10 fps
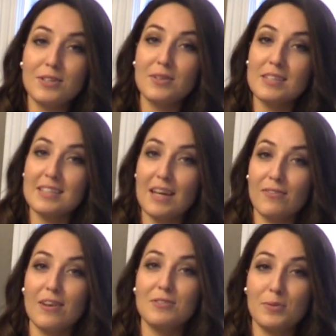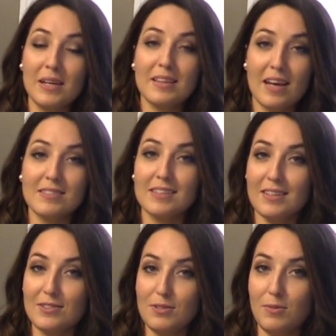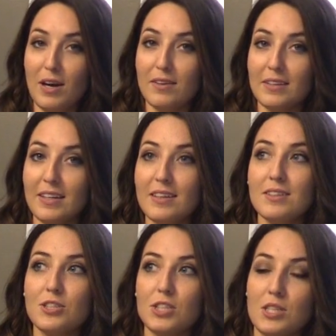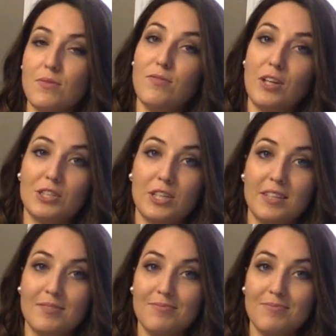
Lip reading: you can save around 20,000 liters of water a year just from flushing.